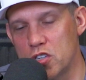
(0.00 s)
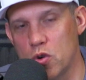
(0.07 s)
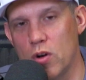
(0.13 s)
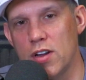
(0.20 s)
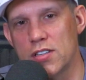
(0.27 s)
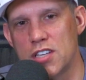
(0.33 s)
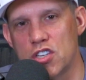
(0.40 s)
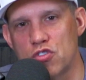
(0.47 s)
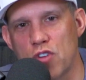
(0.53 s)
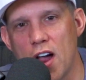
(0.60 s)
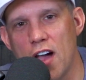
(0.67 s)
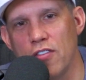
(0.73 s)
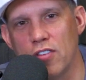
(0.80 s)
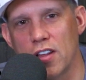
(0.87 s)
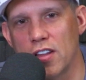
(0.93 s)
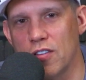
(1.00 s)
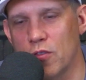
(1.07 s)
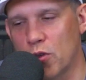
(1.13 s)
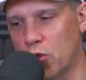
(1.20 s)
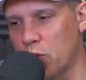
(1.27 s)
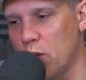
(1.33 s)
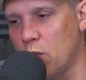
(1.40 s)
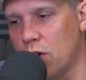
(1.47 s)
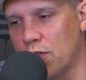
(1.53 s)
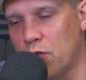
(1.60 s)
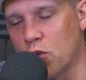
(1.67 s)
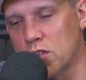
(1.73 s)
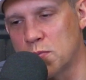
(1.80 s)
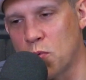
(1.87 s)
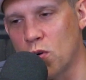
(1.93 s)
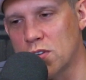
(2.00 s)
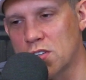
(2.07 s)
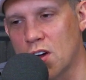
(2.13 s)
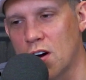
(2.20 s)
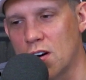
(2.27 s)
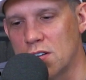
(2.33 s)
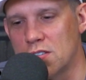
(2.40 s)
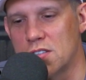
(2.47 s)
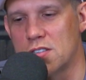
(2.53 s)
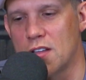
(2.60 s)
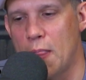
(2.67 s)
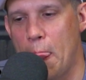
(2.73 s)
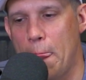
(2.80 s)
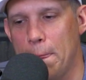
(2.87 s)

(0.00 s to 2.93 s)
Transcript: join us. He's traveling with 314 Sports Cards.